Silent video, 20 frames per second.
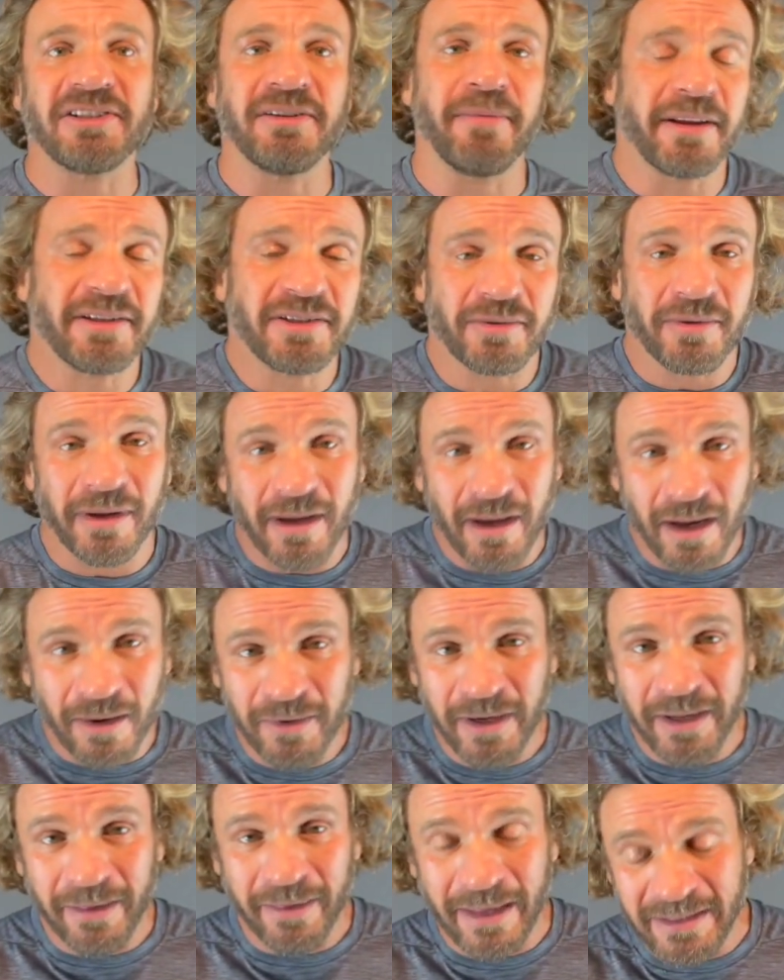You might just want to kind
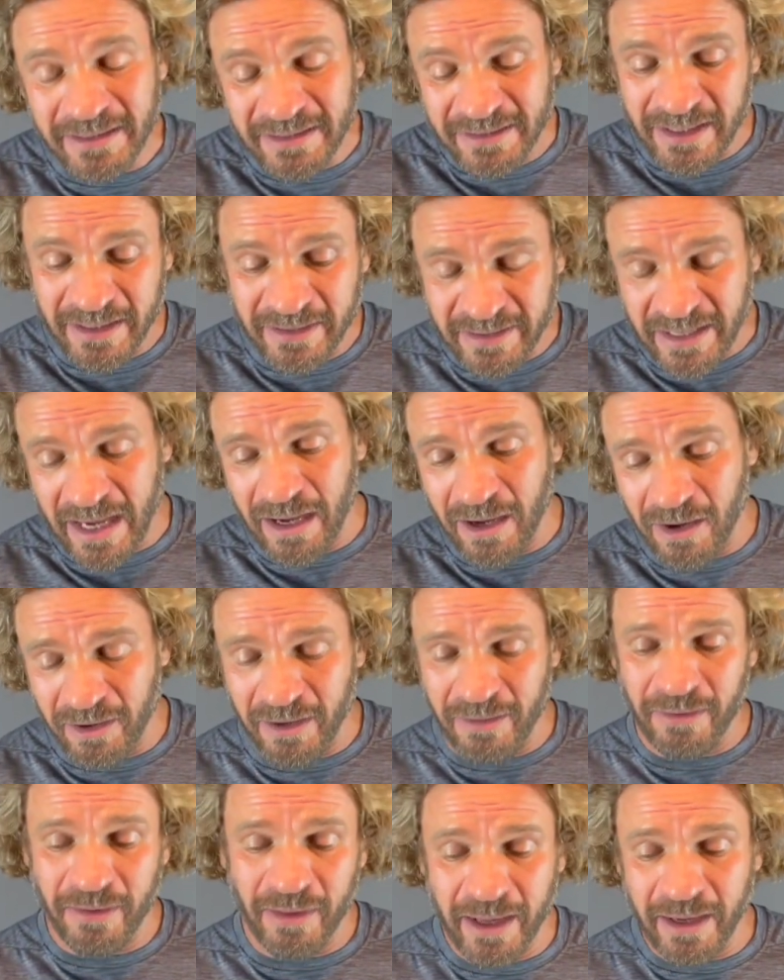of like sit down
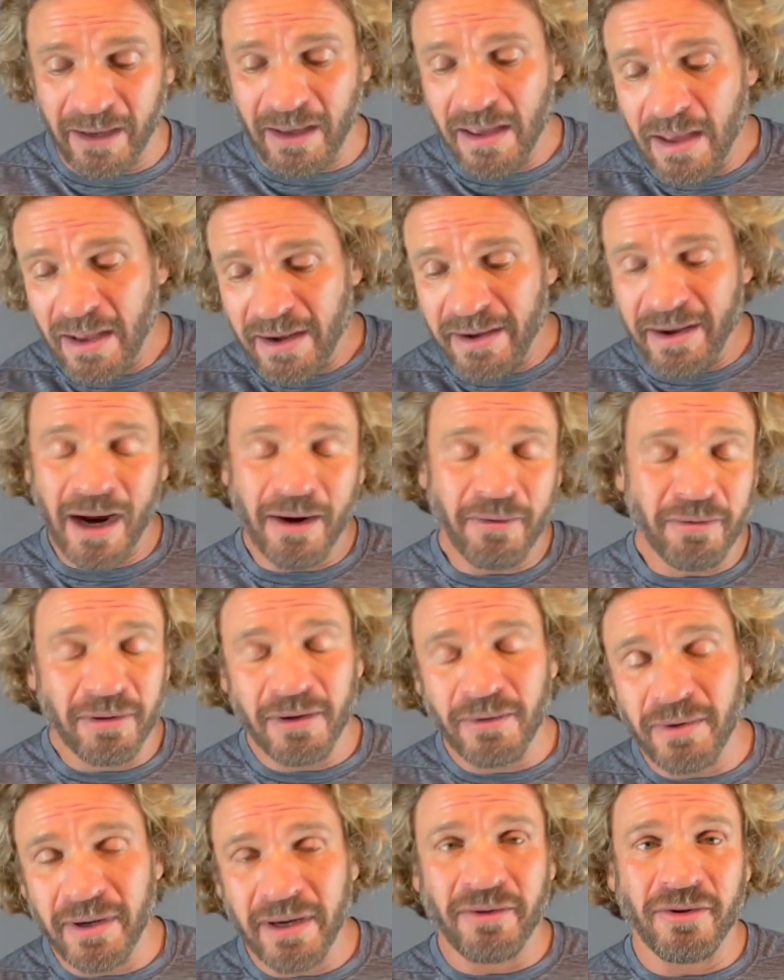and like not
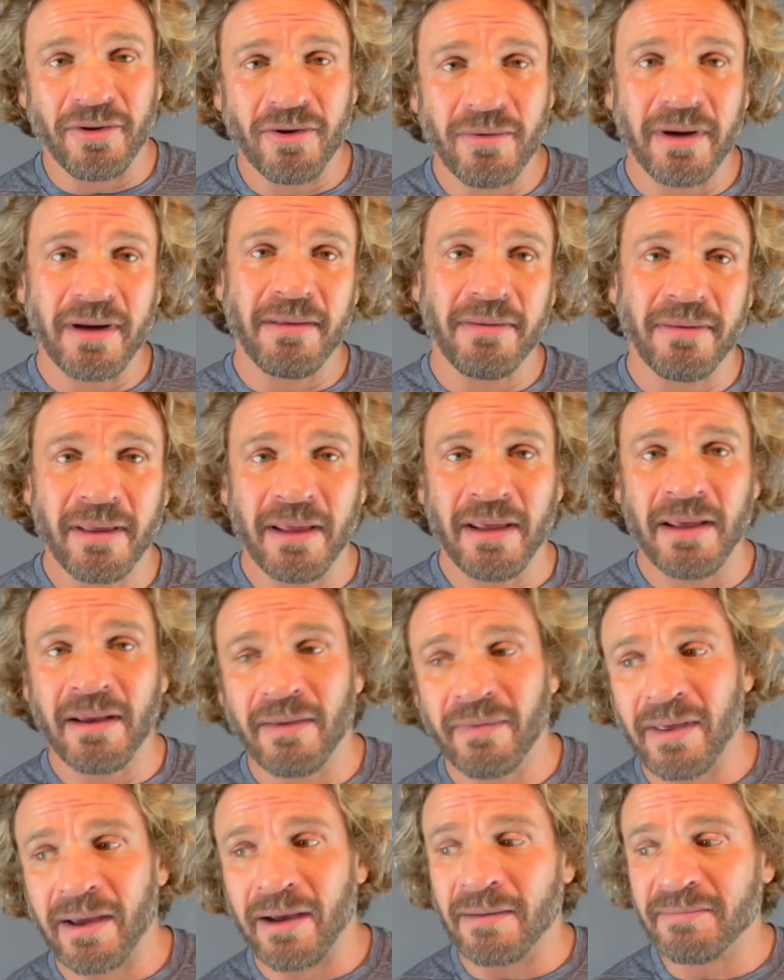really want to do anything.
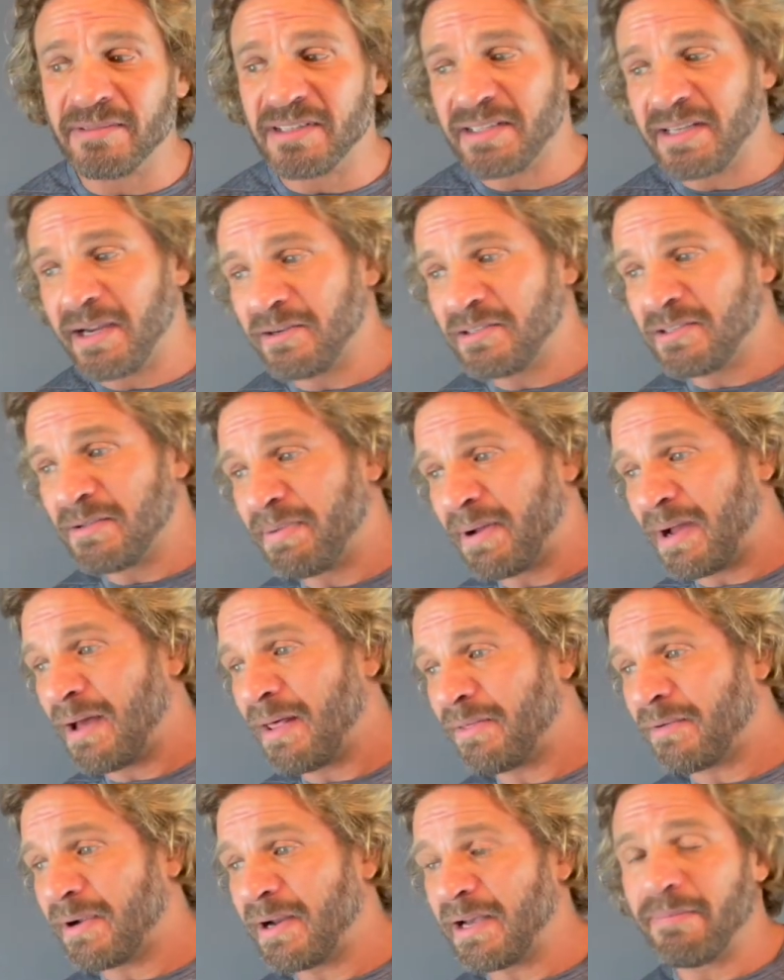And like, I'm scared to
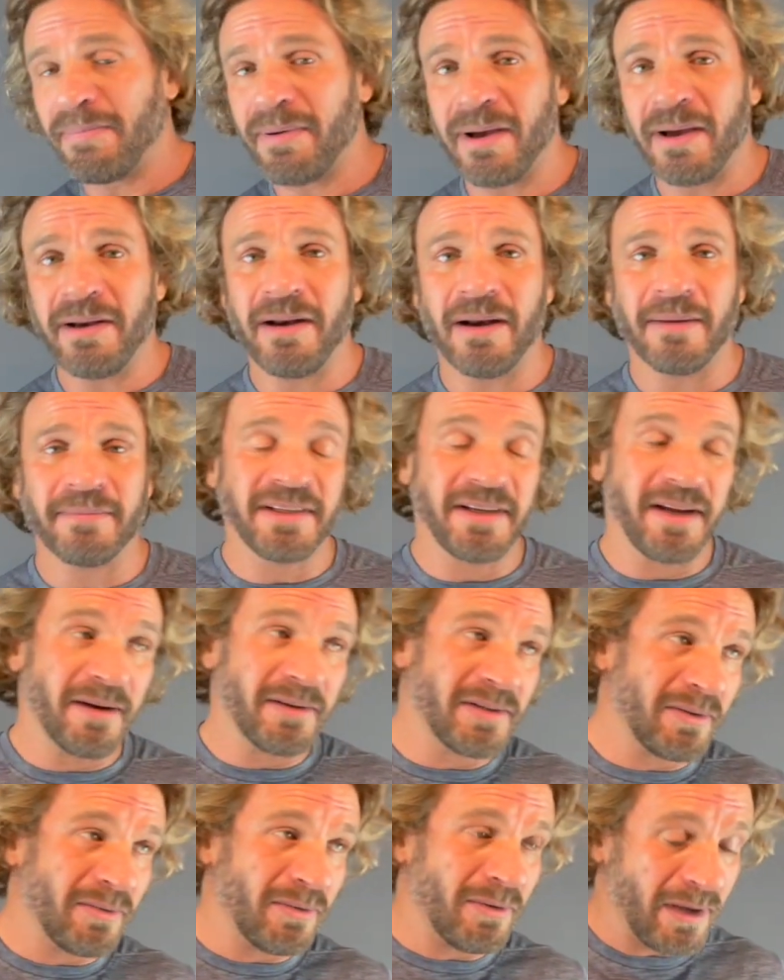bother anybody. And I'm scared
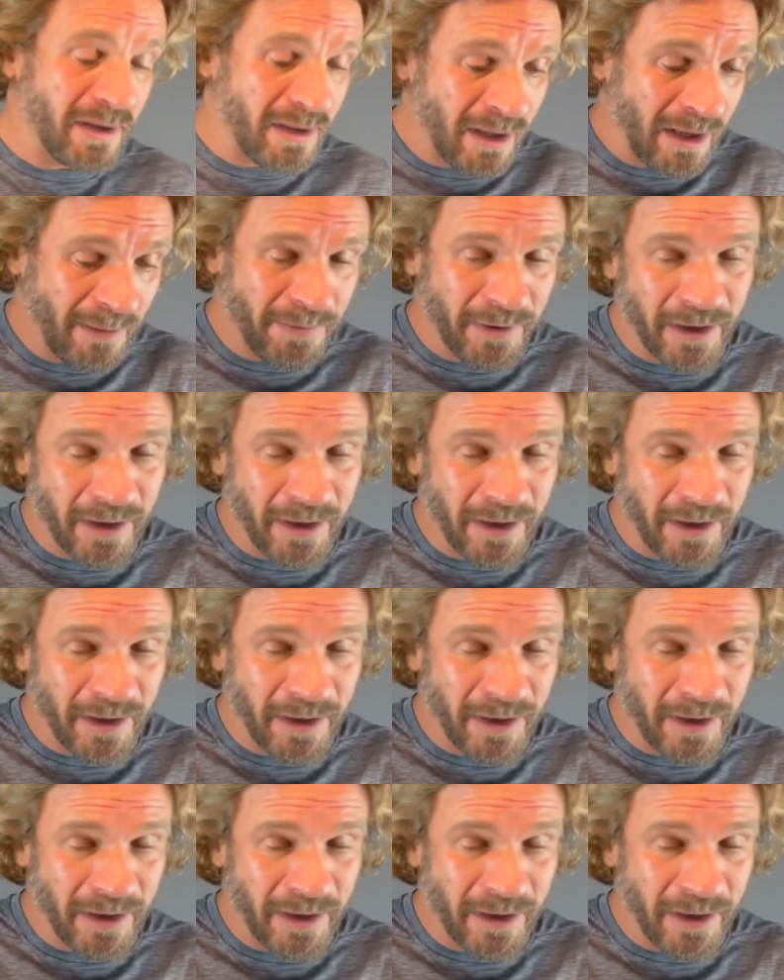to look up.